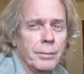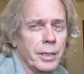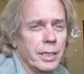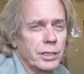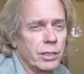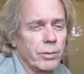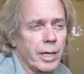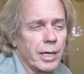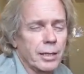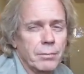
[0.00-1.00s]
because she
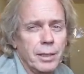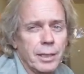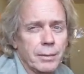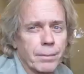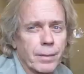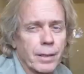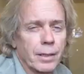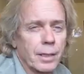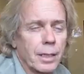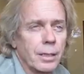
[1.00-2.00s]
ran out of money
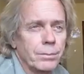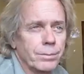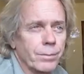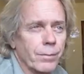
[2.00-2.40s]
um,